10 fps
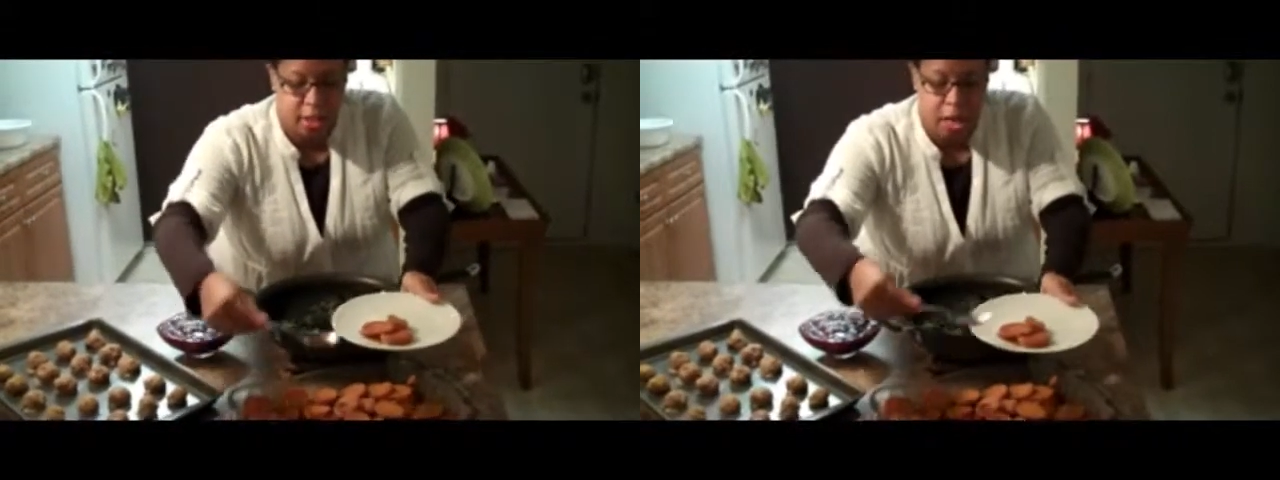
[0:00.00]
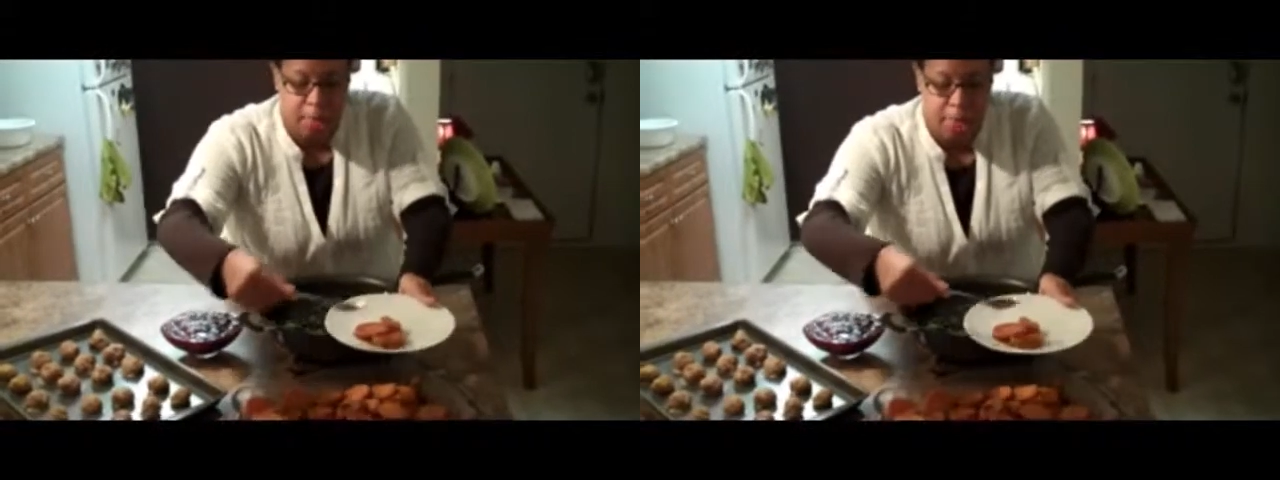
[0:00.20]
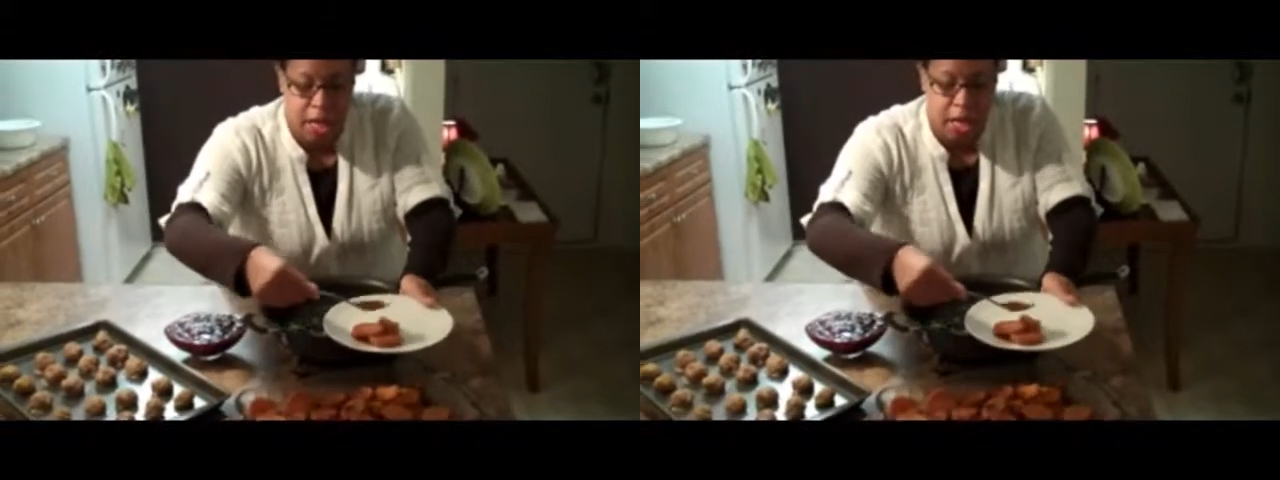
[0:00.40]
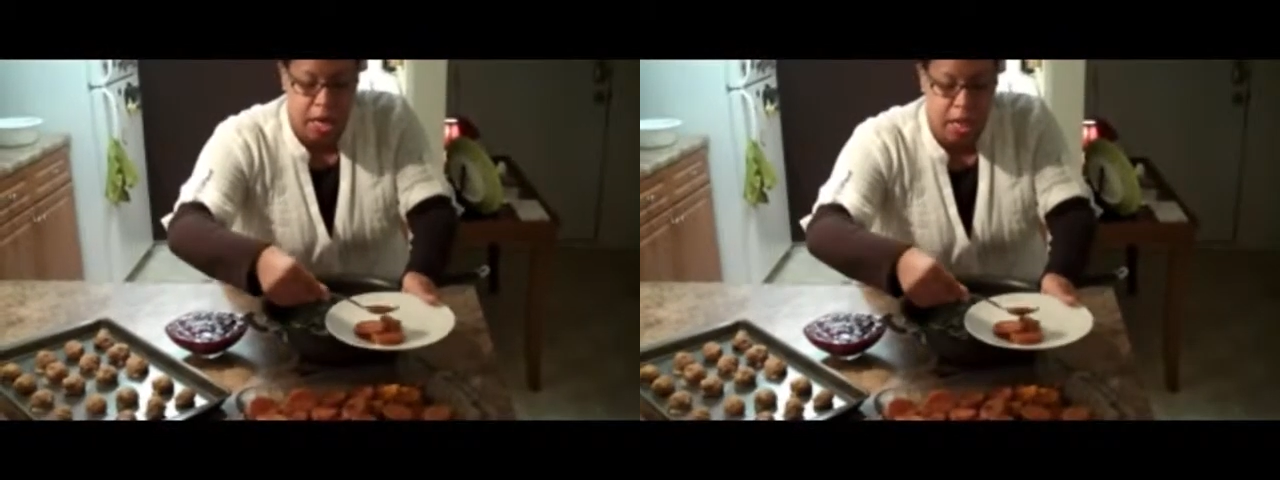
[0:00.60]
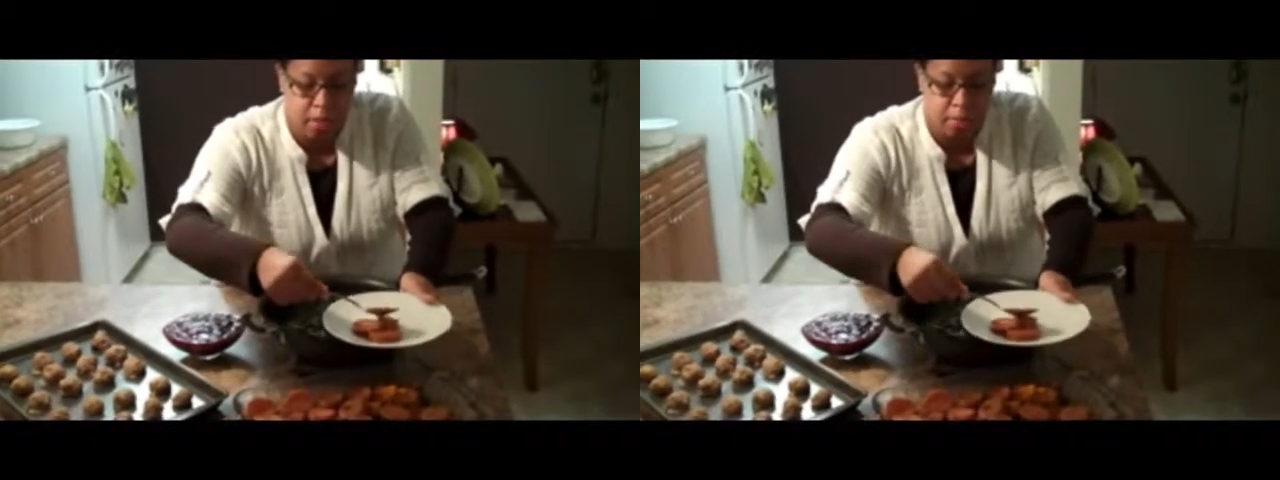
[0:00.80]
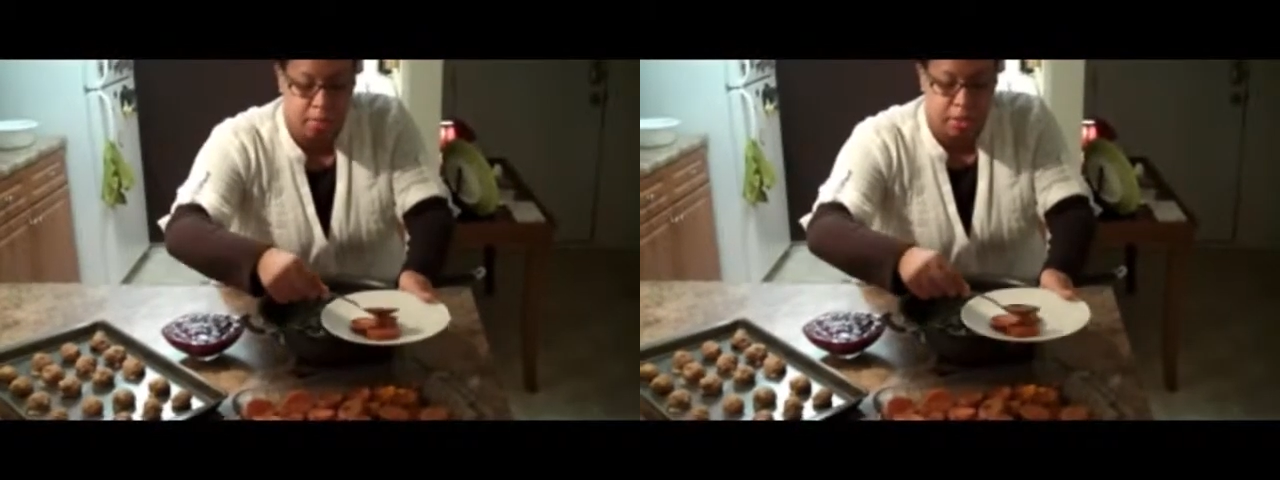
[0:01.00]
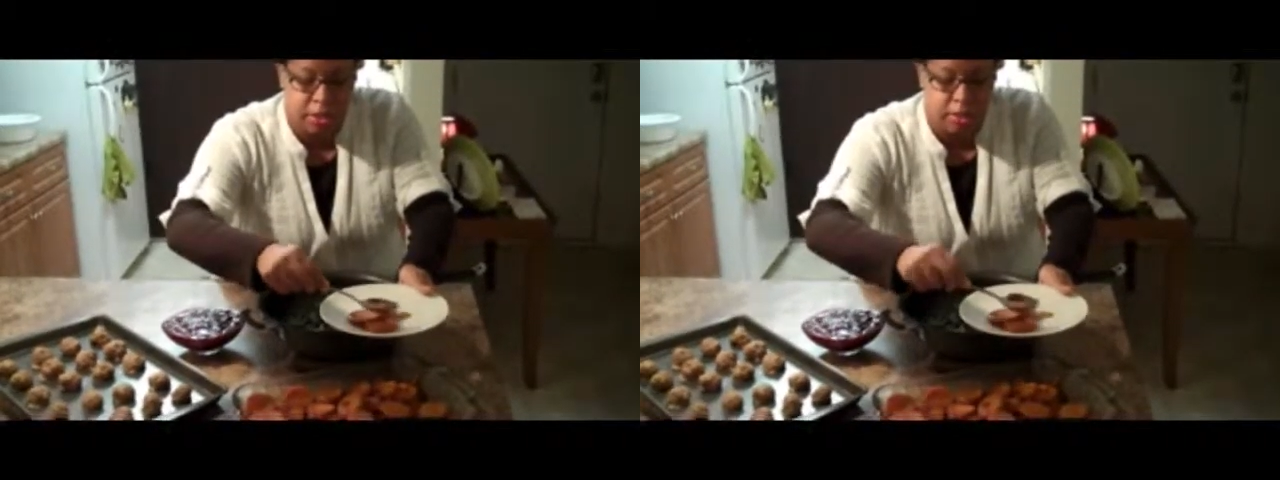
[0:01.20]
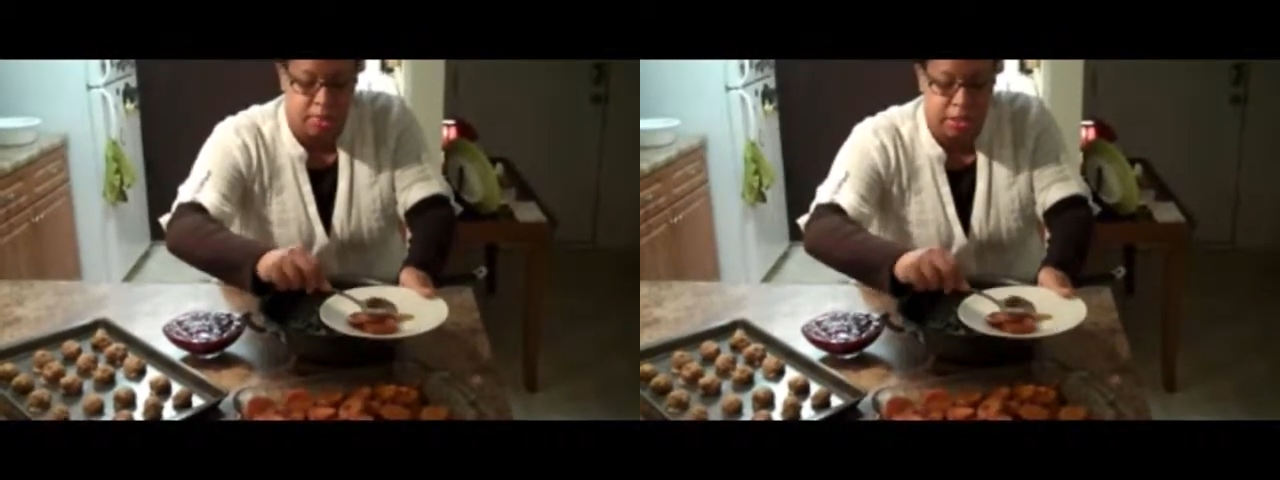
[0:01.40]
Remember that? Put
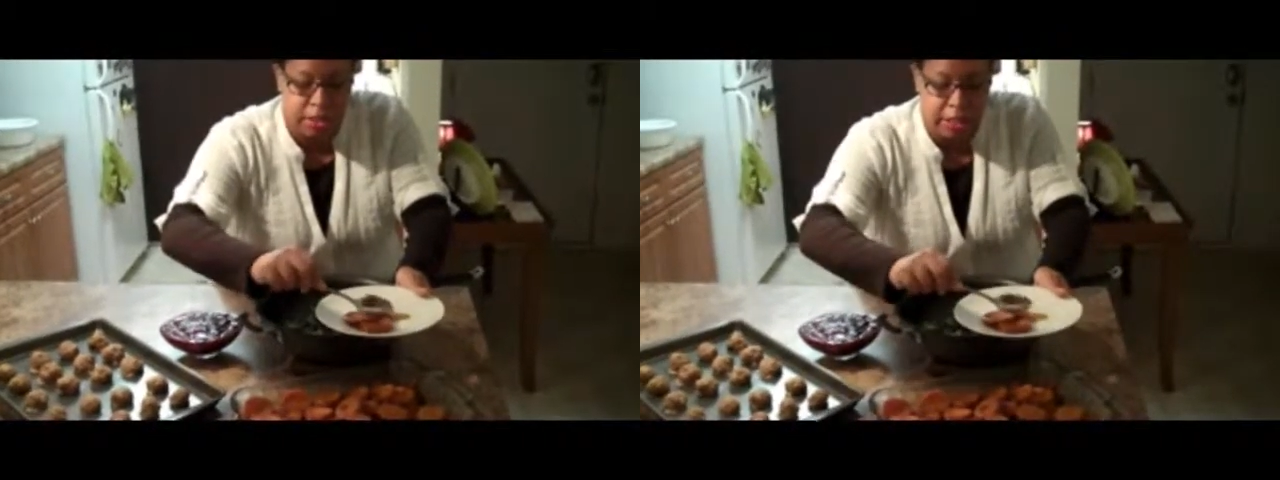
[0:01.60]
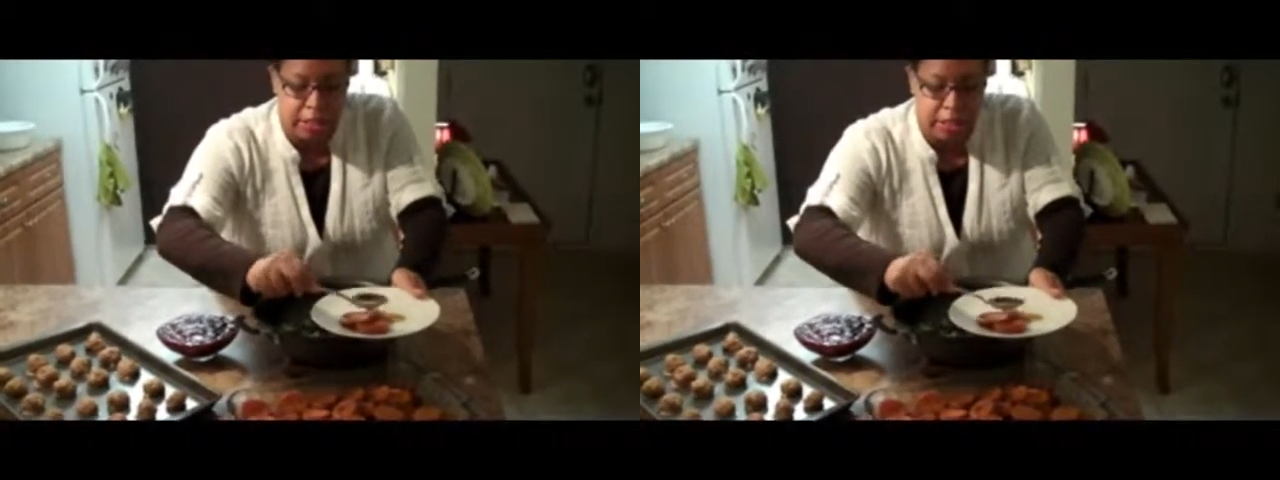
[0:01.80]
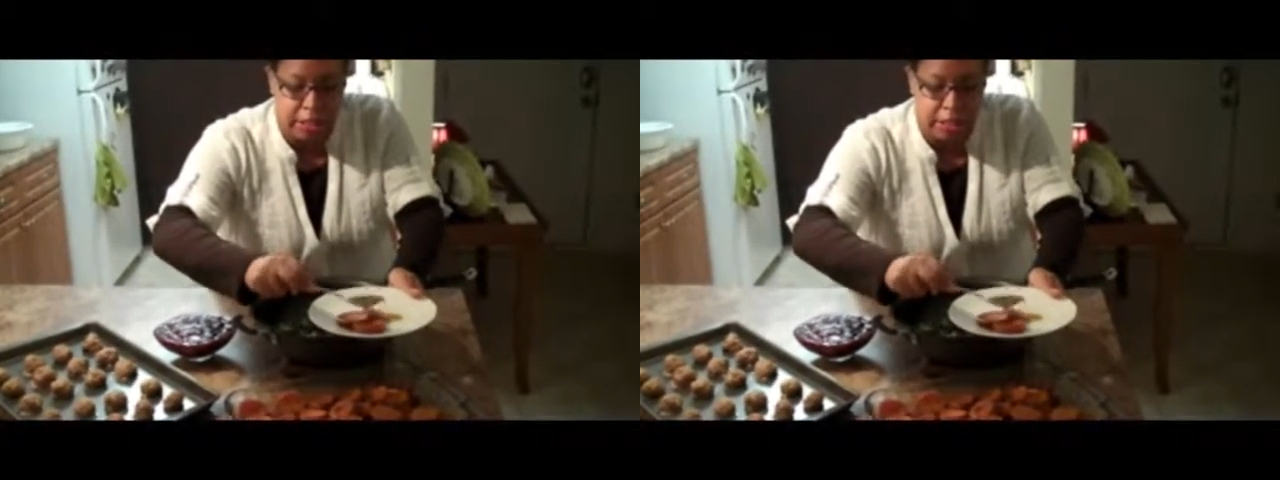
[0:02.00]
some in there.